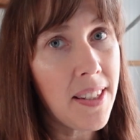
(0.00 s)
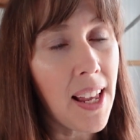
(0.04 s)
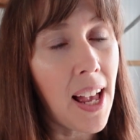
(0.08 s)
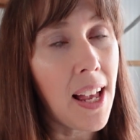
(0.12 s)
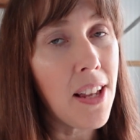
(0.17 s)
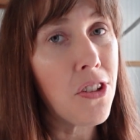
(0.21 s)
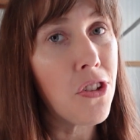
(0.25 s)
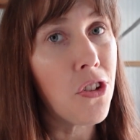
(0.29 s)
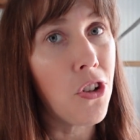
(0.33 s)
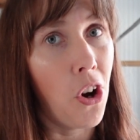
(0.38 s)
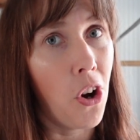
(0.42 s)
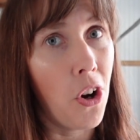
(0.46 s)
I
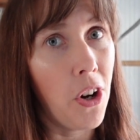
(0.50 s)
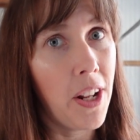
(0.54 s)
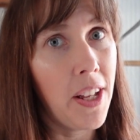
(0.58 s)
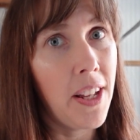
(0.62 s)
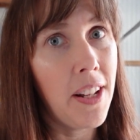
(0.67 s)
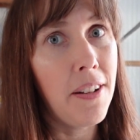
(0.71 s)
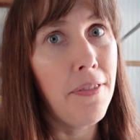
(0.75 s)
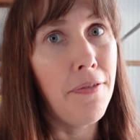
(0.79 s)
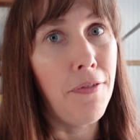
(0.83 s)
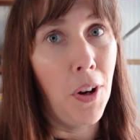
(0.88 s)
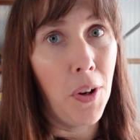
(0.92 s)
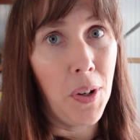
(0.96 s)

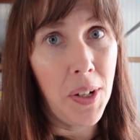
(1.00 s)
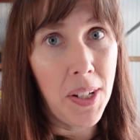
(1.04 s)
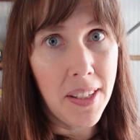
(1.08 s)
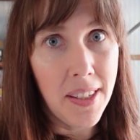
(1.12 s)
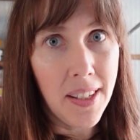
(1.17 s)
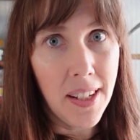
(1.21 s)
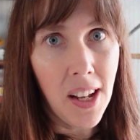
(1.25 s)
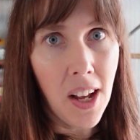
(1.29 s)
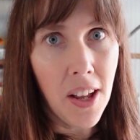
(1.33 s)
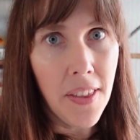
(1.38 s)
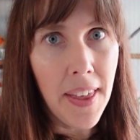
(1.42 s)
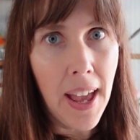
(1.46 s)
started
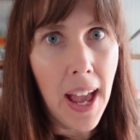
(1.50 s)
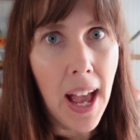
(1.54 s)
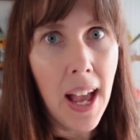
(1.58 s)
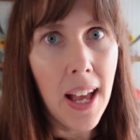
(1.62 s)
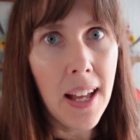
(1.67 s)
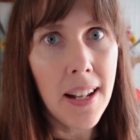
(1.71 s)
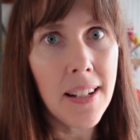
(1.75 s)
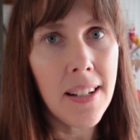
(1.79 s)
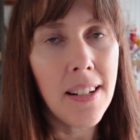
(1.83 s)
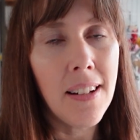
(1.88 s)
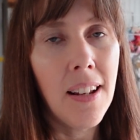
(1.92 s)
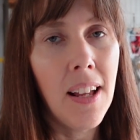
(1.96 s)
focusing on
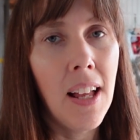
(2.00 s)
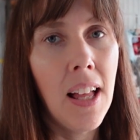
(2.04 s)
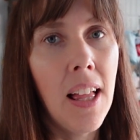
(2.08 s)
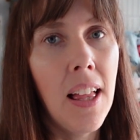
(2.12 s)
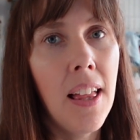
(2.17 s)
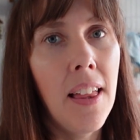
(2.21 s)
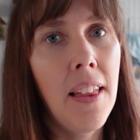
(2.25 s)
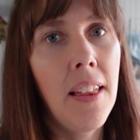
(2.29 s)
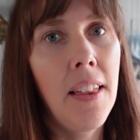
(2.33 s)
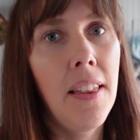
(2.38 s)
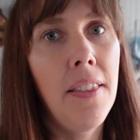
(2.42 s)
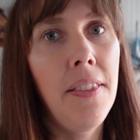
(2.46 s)
that,
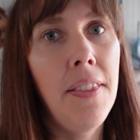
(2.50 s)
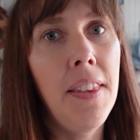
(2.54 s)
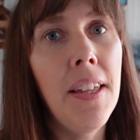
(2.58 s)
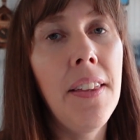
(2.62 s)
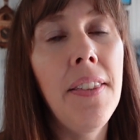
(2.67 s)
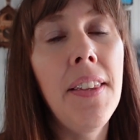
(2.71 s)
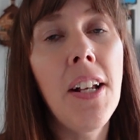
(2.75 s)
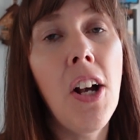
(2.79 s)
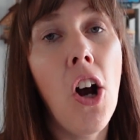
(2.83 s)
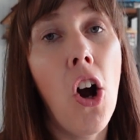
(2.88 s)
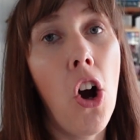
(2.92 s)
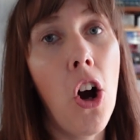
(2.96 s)

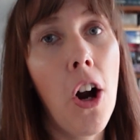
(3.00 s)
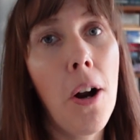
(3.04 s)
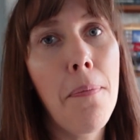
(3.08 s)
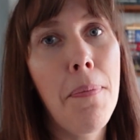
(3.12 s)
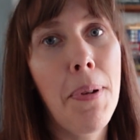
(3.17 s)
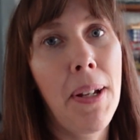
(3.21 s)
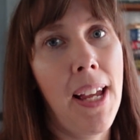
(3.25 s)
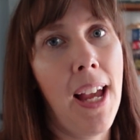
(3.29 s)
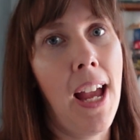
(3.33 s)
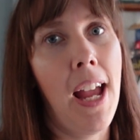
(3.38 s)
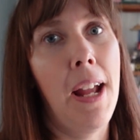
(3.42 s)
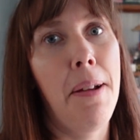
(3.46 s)
then the art
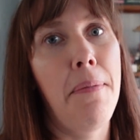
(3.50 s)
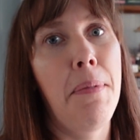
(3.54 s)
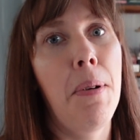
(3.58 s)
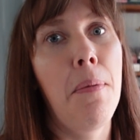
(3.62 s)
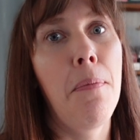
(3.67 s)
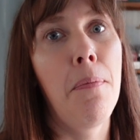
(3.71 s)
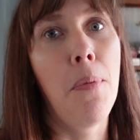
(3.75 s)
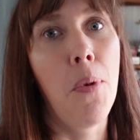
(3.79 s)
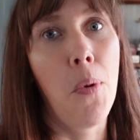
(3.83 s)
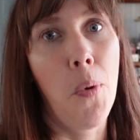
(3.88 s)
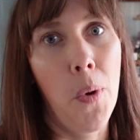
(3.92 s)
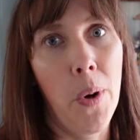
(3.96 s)
became
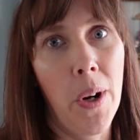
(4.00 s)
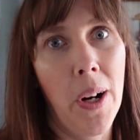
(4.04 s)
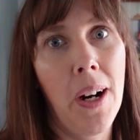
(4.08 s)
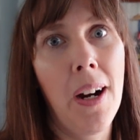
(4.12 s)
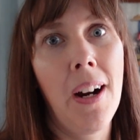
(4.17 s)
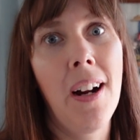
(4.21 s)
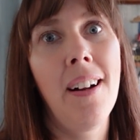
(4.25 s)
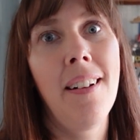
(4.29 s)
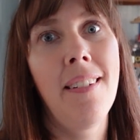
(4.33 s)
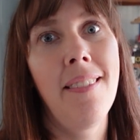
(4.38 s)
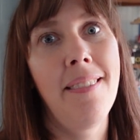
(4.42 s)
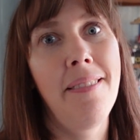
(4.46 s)

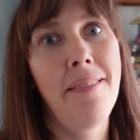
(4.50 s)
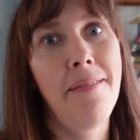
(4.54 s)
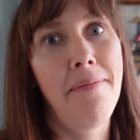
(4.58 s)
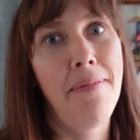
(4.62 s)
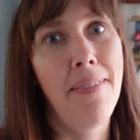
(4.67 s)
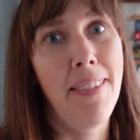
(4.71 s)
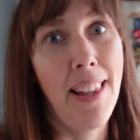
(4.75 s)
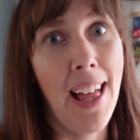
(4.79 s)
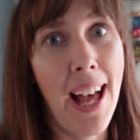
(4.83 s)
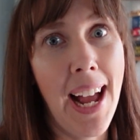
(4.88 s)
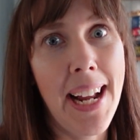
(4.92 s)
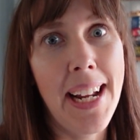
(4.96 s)
more
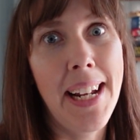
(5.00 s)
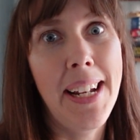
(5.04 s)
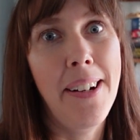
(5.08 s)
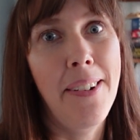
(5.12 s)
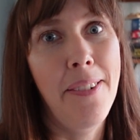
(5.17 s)
like